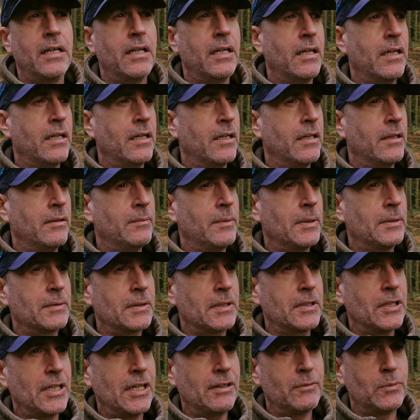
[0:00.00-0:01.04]
I'm
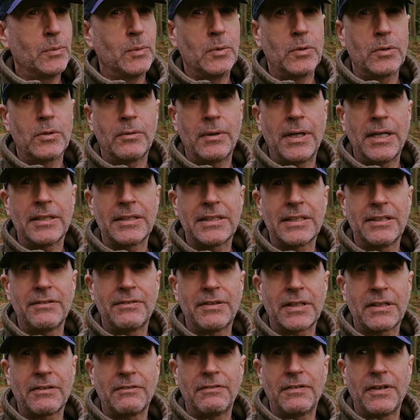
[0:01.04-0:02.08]
going to have a walk around, see if I
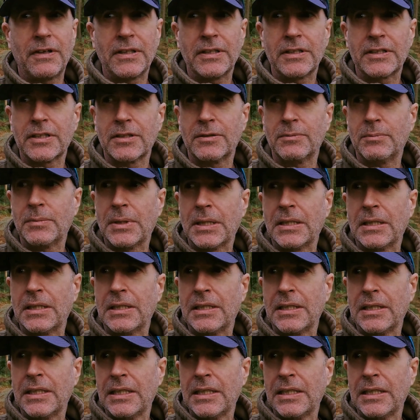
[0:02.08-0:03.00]
can find some